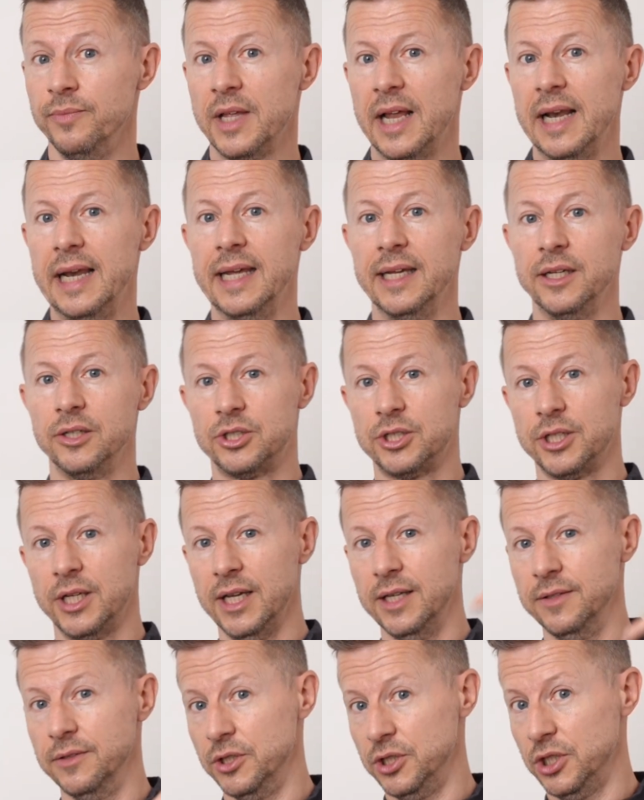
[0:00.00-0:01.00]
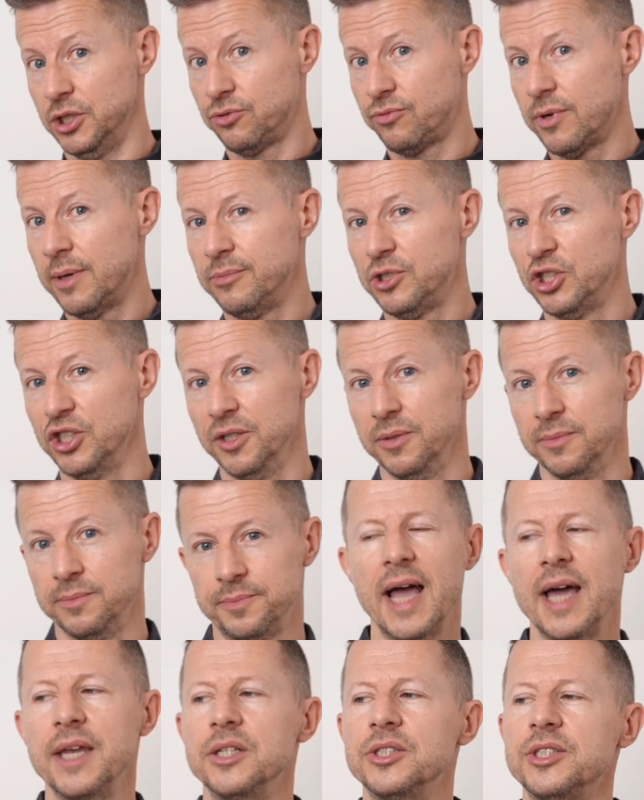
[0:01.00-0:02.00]
Links in the description.
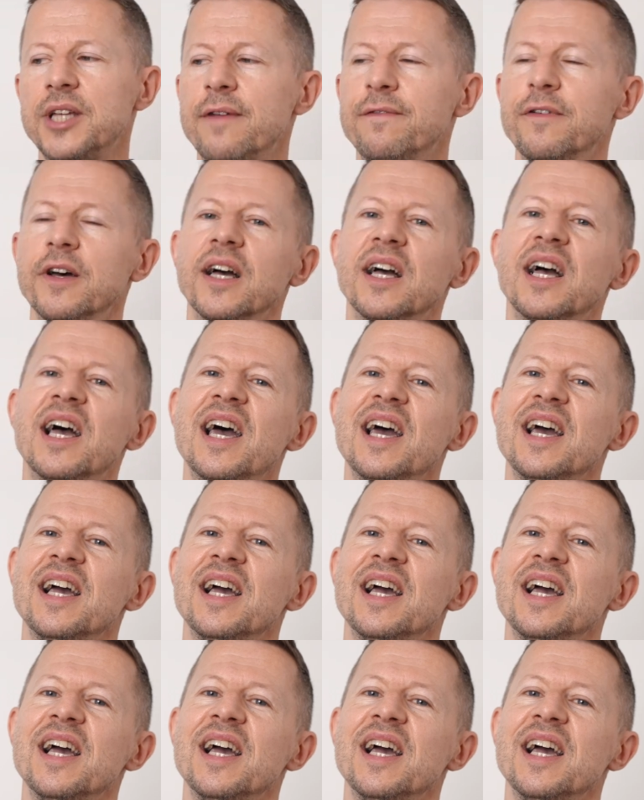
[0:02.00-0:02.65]
And as ever,